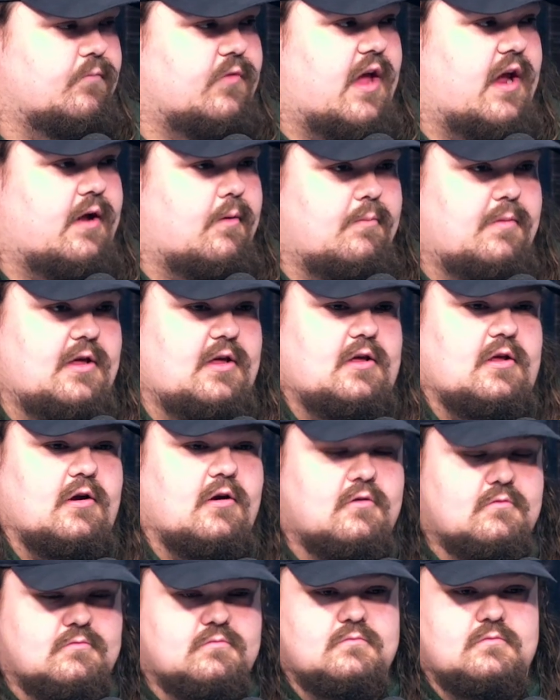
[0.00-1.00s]
And that could be, you
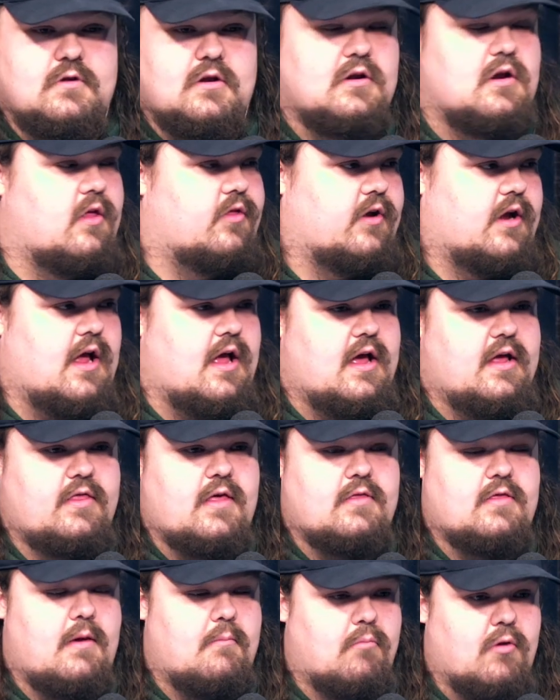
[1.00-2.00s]
know, another guy
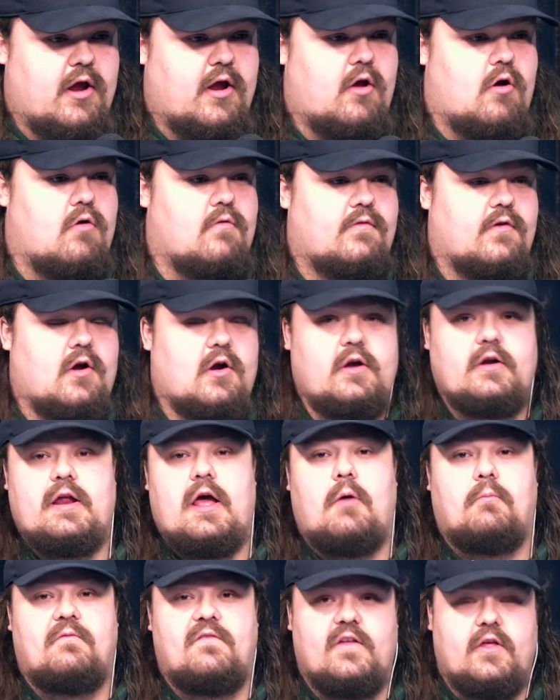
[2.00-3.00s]
that they bring over and
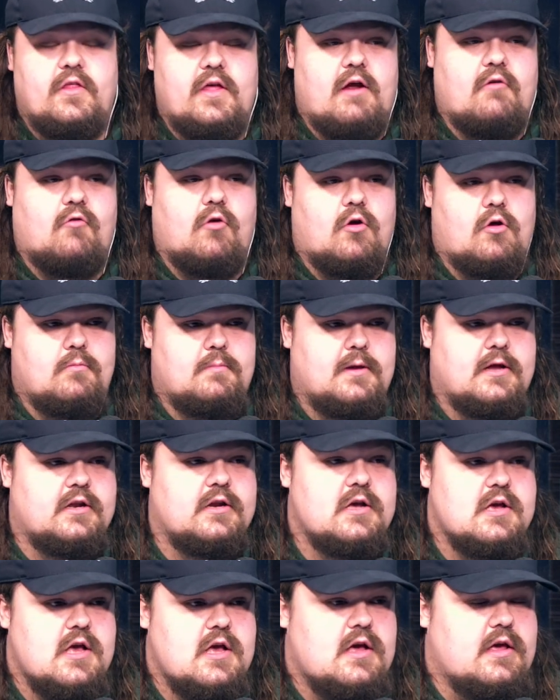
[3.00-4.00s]
help fill that role. But,
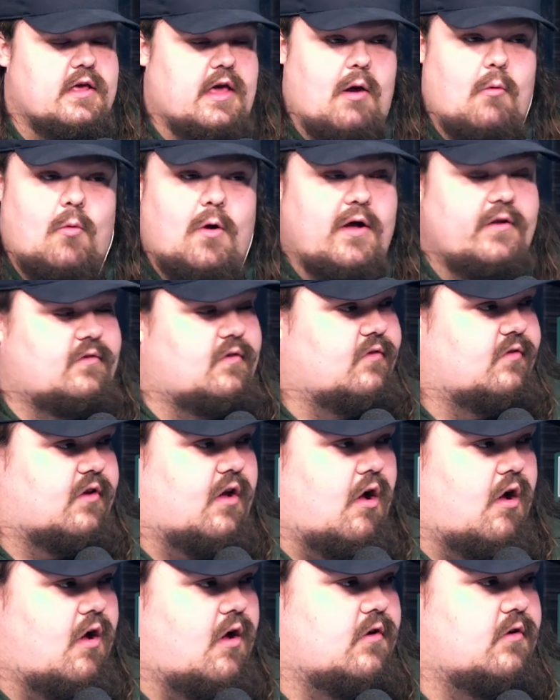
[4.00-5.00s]
yeah, Weiss is
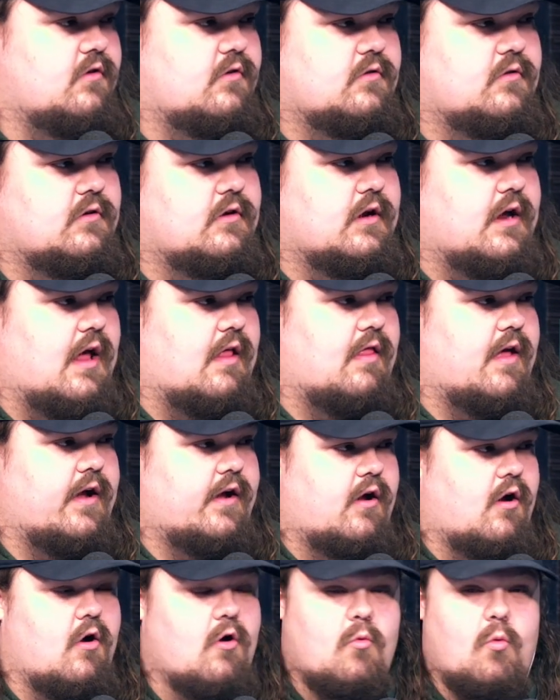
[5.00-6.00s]
gone. Got
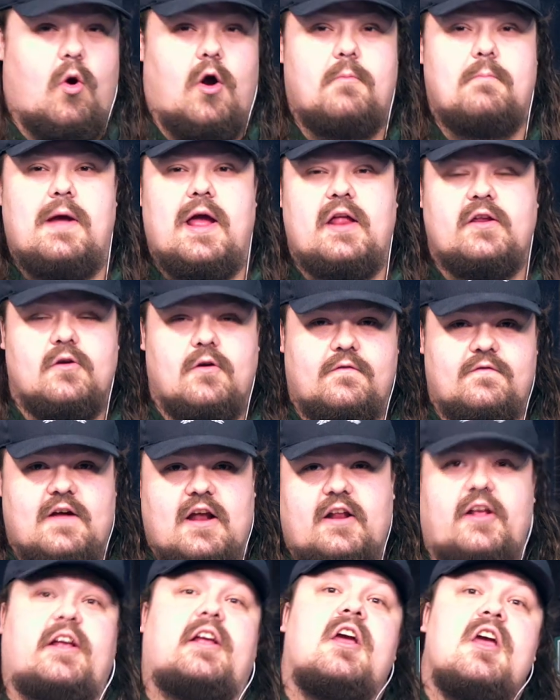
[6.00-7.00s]
let go. Ward Manuel
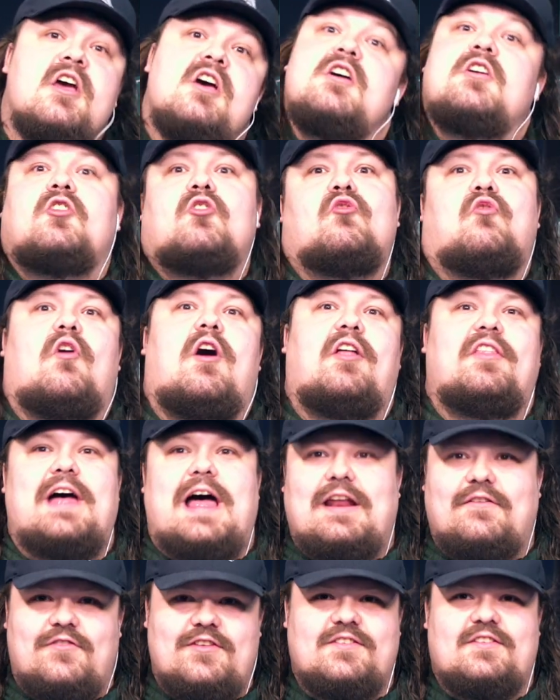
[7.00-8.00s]
finally crawled
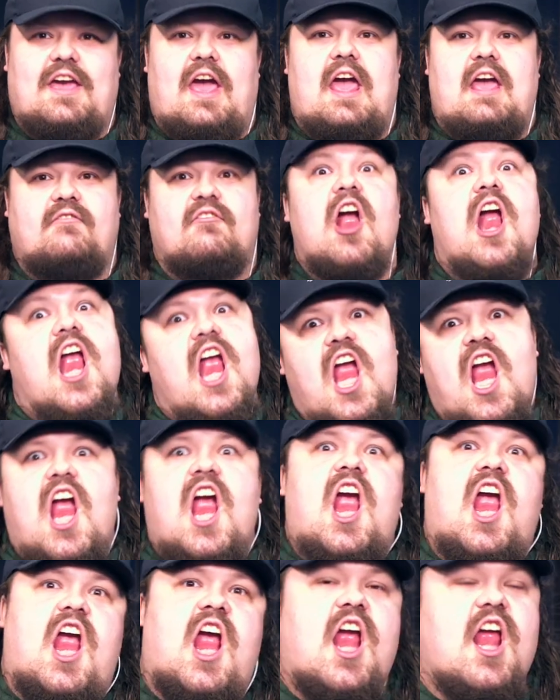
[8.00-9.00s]
out of his cave.
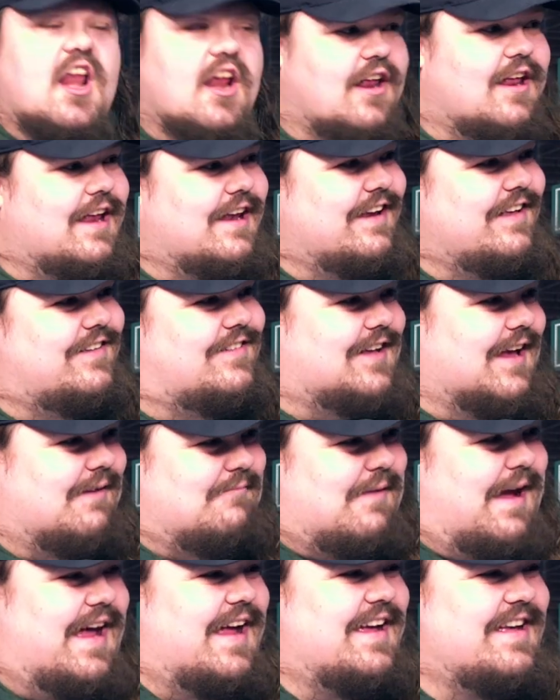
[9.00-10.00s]
And he
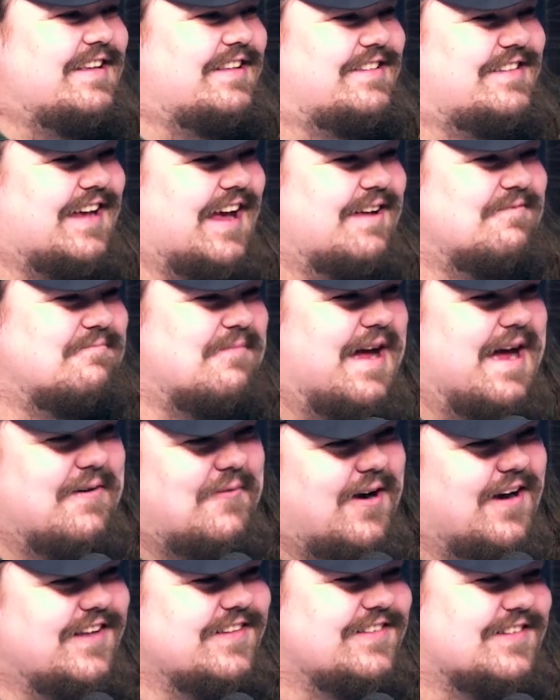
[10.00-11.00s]
said Matt
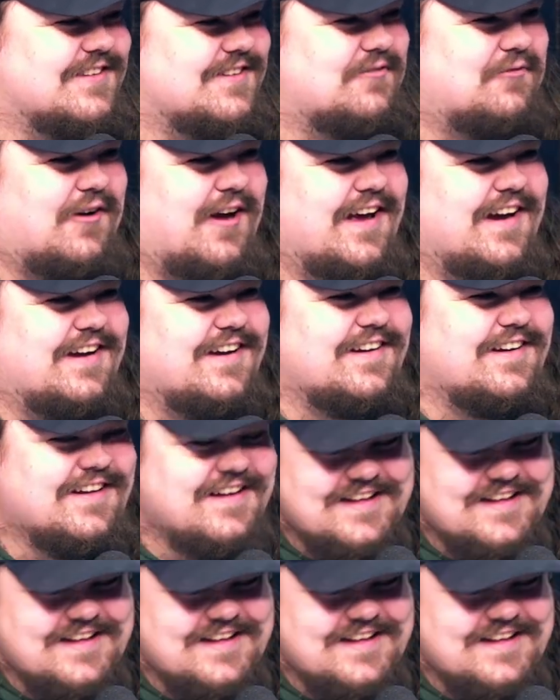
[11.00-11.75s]
Weiss is fired.